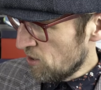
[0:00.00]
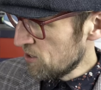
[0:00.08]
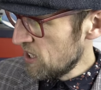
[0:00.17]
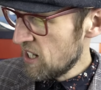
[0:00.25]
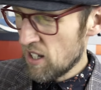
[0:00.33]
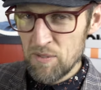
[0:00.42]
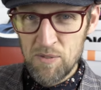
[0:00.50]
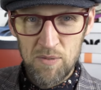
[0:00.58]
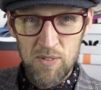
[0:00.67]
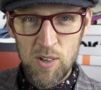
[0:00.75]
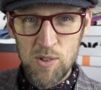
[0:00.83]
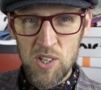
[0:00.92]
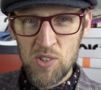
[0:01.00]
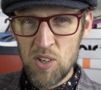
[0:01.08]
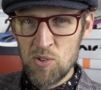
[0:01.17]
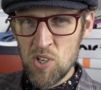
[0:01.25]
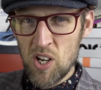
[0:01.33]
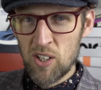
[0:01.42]
Oddly, I've noticed
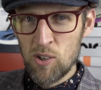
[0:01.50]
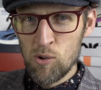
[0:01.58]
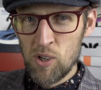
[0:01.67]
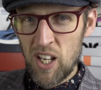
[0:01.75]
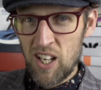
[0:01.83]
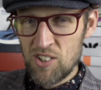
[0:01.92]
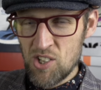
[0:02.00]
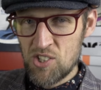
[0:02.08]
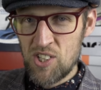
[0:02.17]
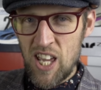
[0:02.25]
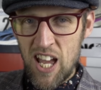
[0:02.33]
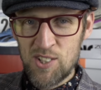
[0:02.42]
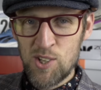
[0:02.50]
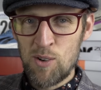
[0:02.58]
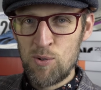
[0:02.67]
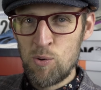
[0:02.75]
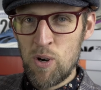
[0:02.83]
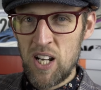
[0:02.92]
they started calling it just the
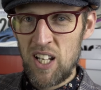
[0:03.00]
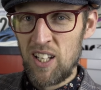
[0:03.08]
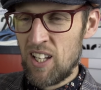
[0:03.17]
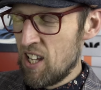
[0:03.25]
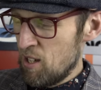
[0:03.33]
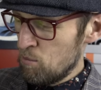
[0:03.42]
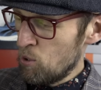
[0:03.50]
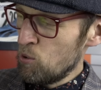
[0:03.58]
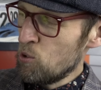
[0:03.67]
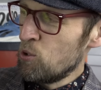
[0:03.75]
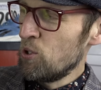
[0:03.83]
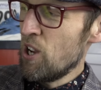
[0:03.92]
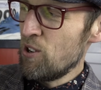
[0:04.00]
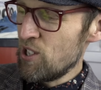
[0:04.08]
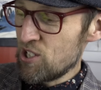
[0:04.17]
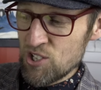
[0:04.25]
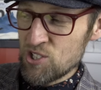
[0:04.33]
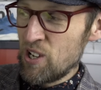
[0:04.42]
SL20, but we all know
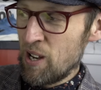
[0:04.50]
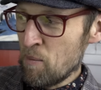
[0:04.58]
you're just an